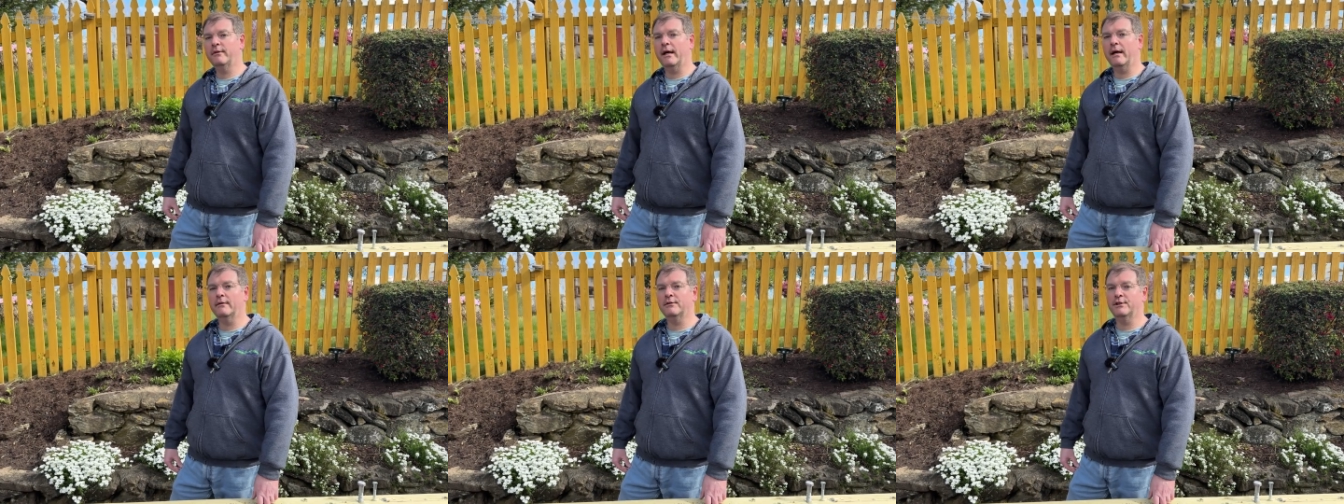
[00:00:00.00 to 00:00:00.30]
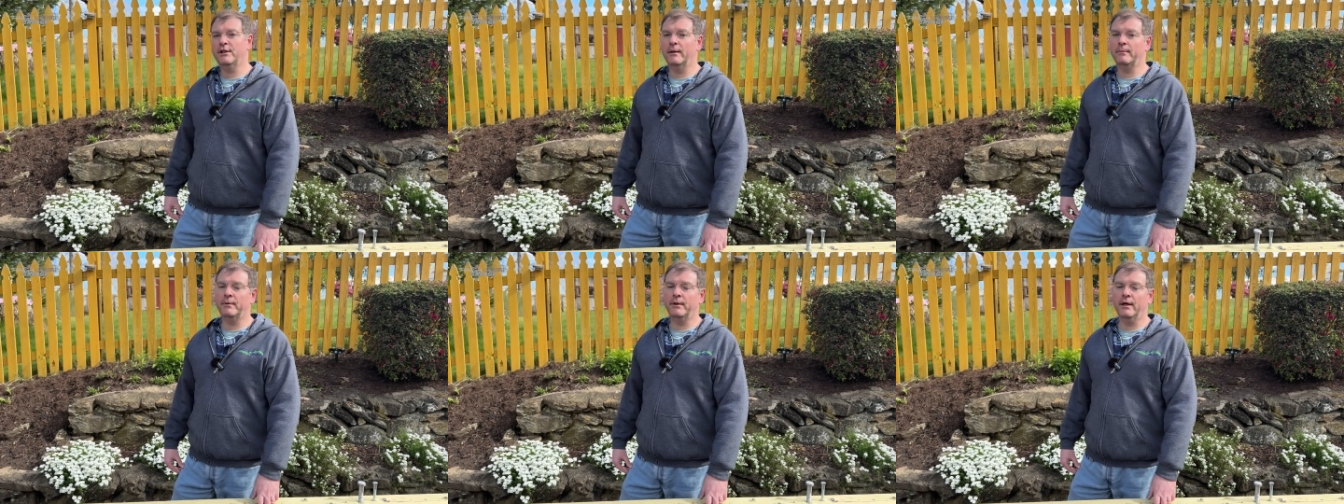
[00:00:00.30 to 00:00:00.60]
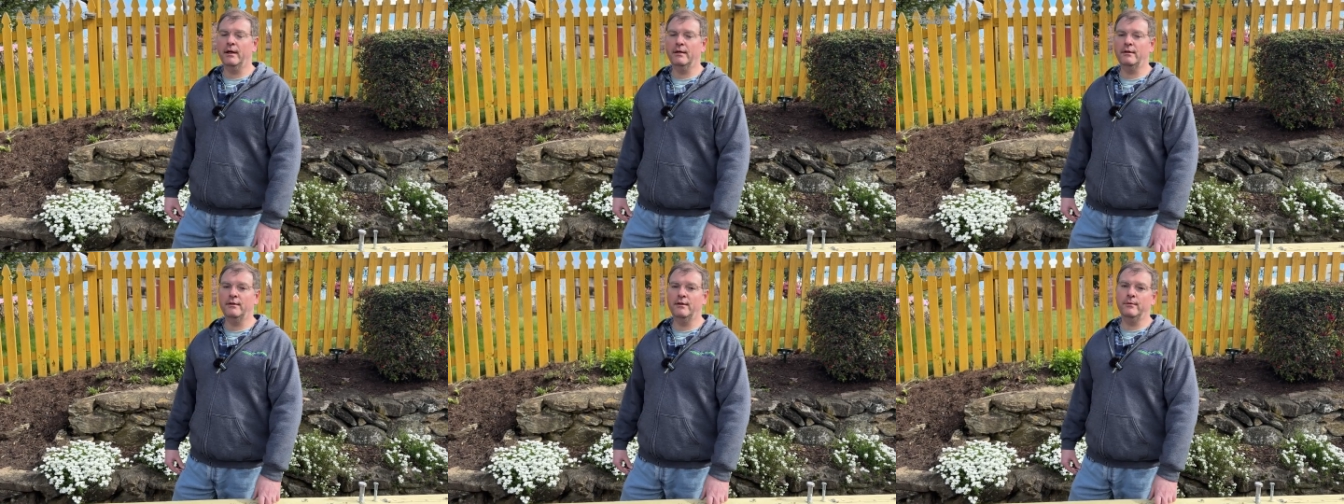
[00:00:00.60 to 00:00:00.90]
out shopping
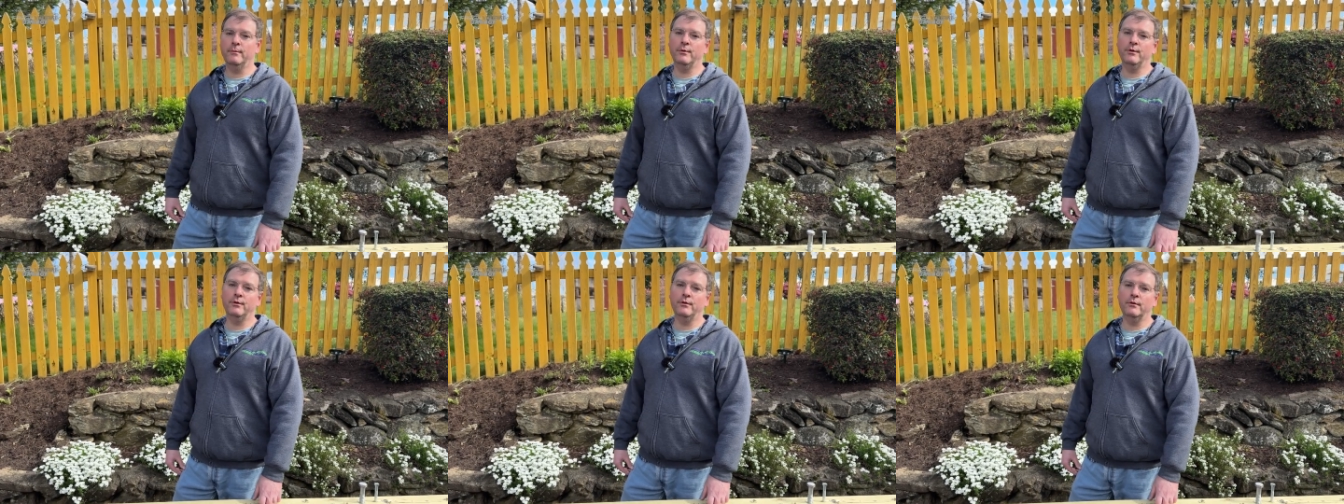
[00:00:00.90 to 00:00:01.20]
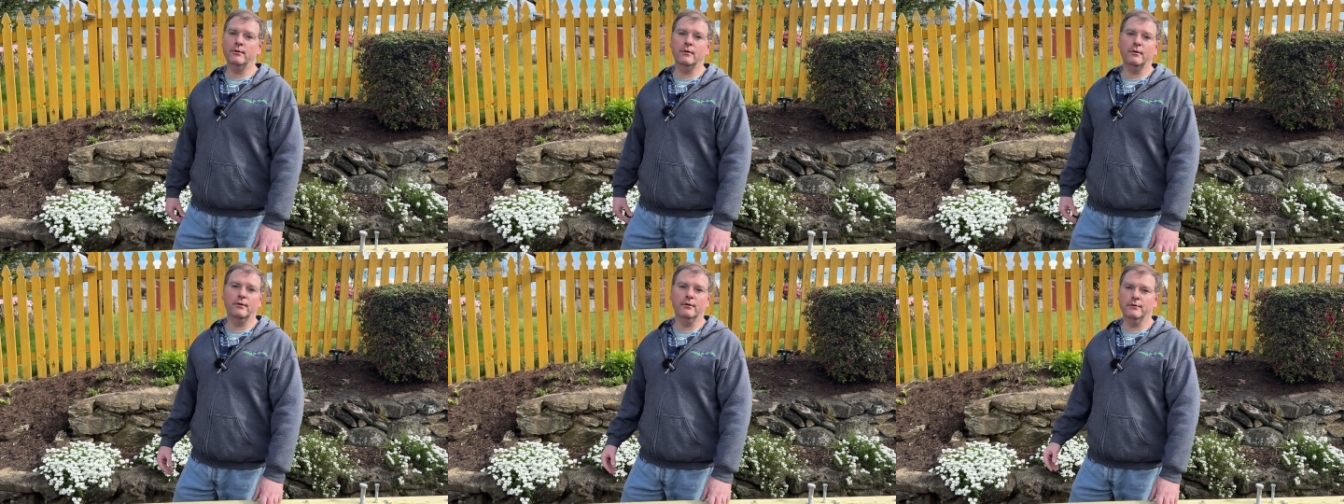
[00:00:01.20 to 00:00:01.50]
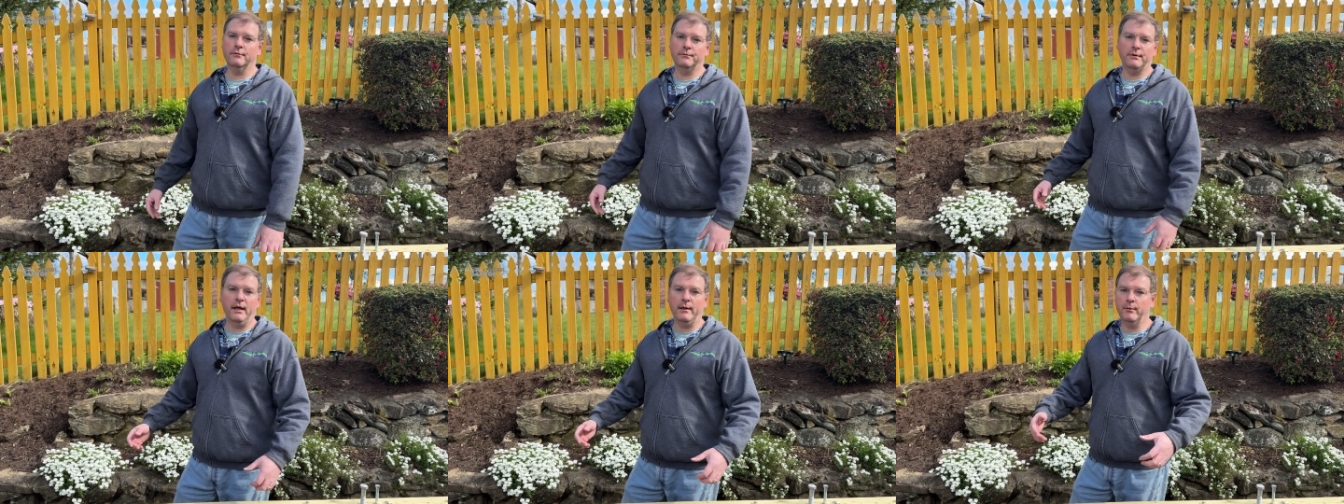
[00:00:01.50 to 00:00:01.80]
on Temu
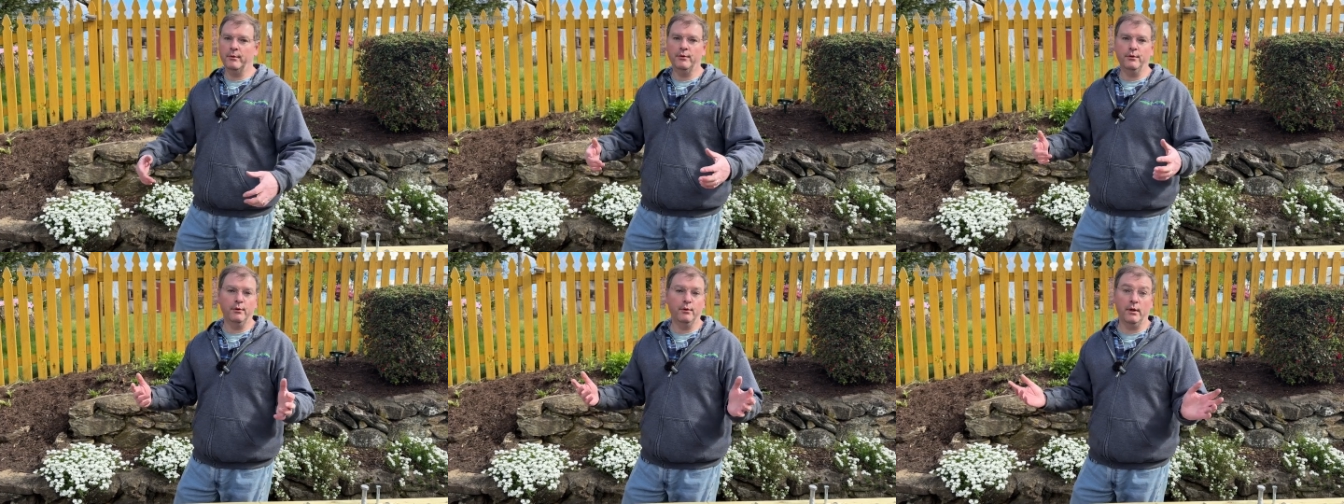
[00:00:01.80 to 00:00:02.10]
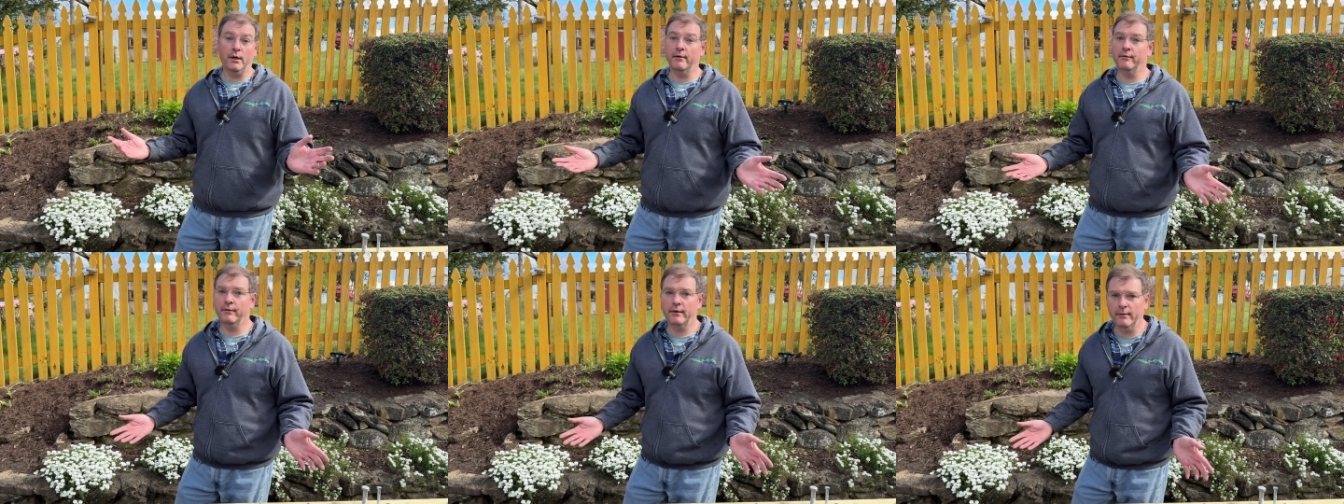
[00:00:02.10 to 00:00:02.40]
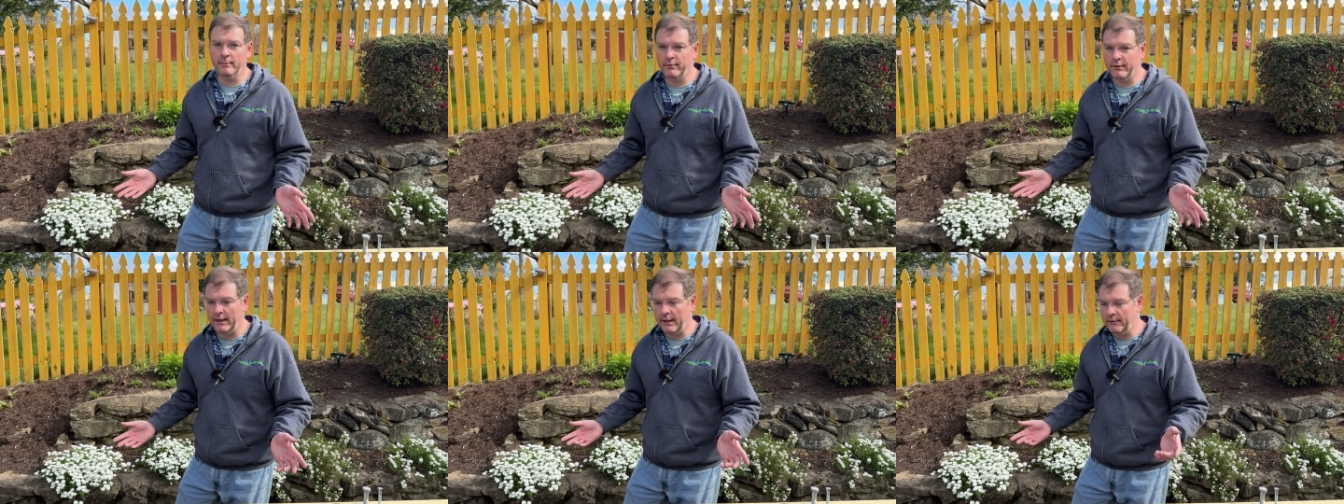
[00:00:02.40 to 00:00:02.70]
or however
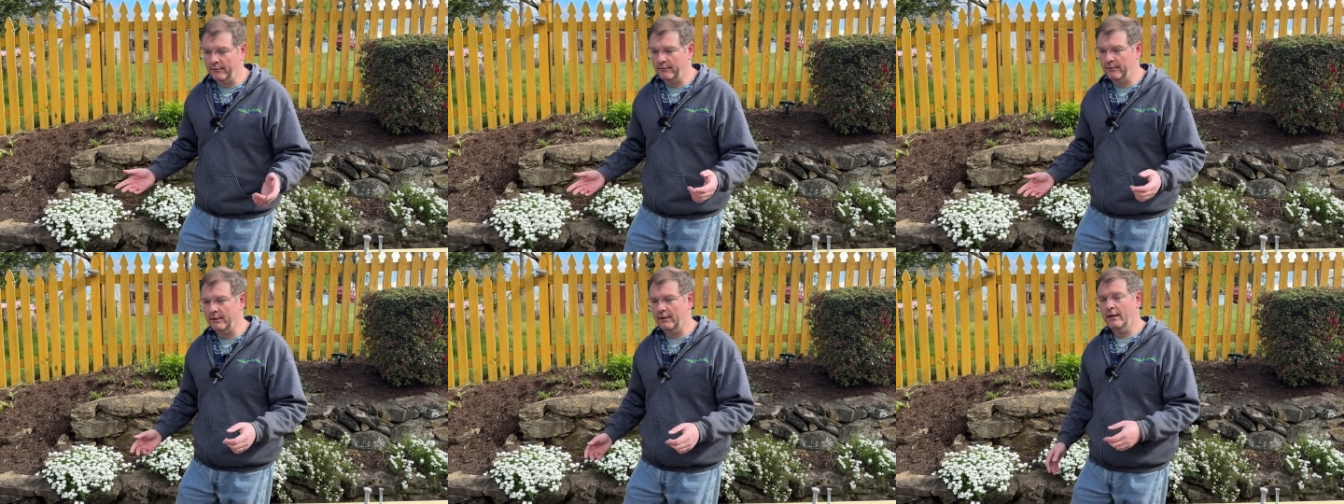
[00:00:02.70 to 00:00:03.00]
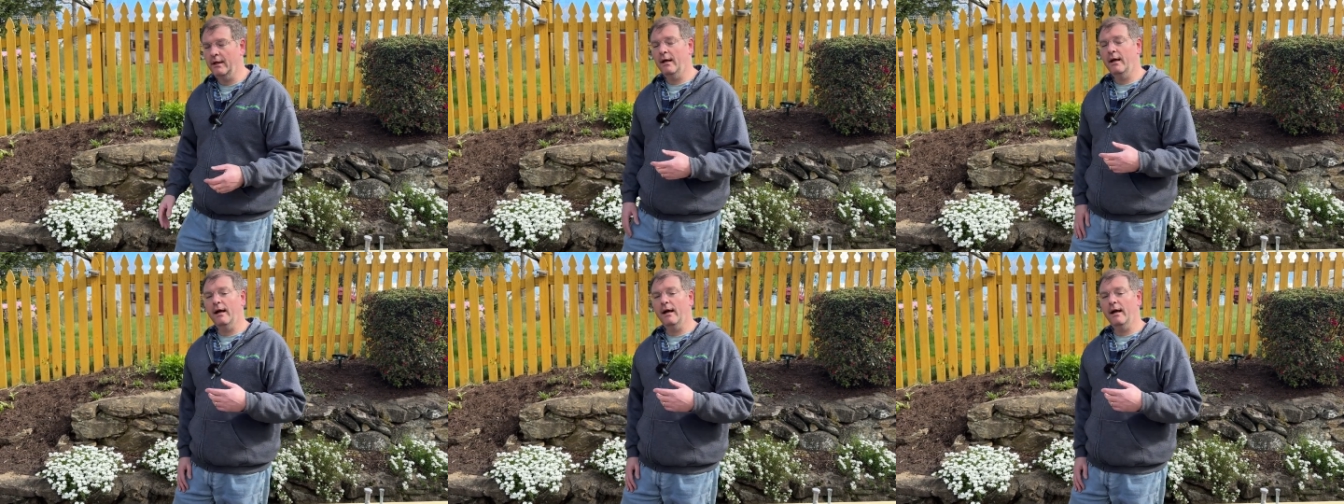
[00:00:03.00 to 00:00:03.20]
they pronounce it,